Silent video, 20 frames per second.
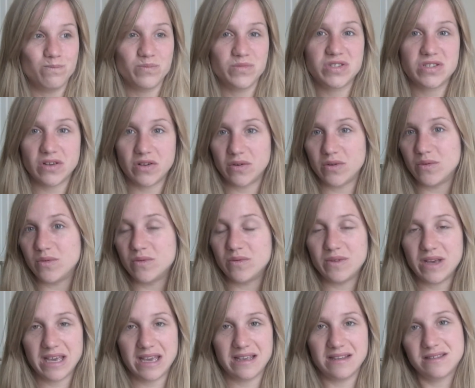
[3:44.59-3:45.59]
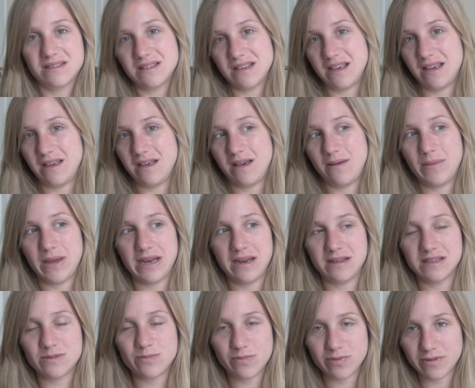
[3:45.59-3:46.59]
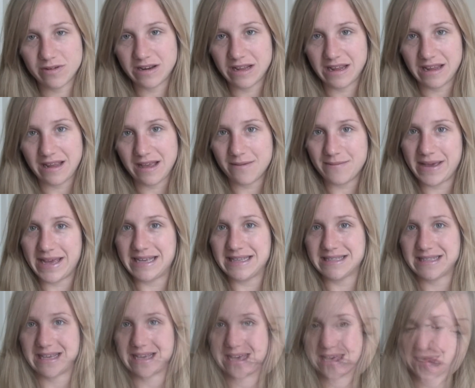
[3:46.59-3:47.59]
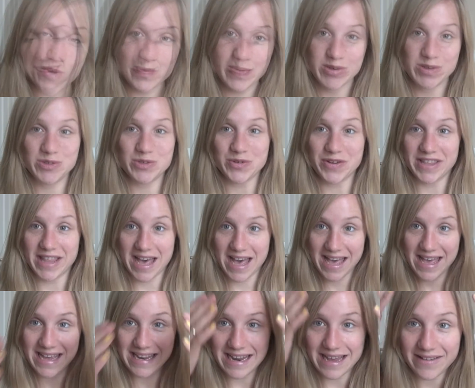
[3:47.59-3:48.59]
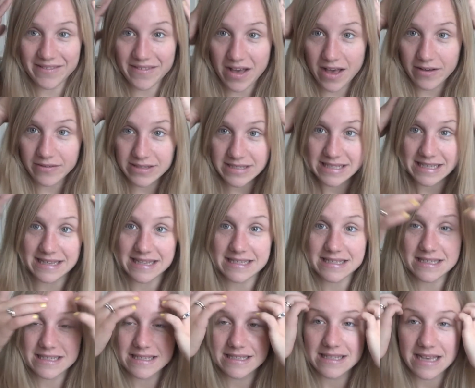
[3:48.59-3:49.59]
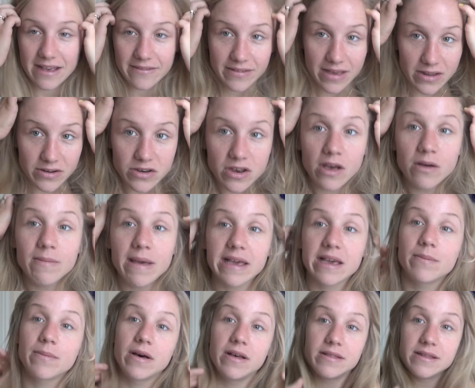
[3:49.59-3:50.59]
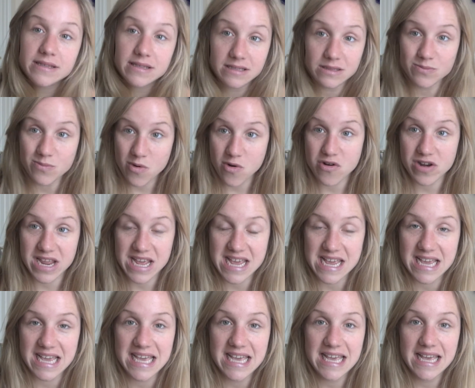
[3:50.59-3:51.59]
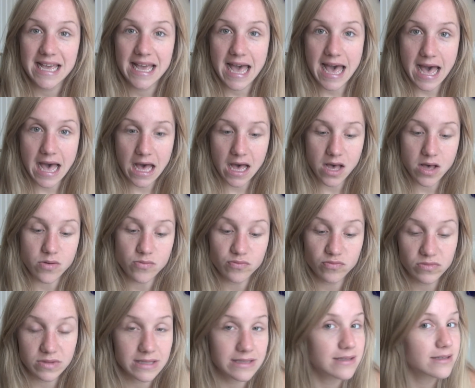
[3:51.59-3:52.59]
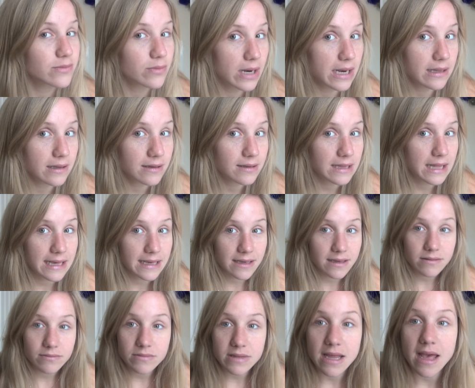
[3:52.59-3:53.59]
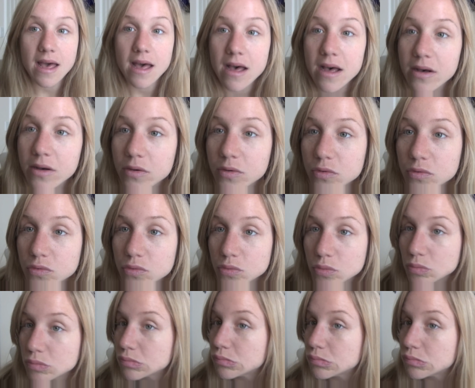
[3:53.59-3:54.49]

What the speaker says: So it's pretty amazing. So I hope you enjoy that. And obviously I've got no makeup on. This is morning. This is what I look like now.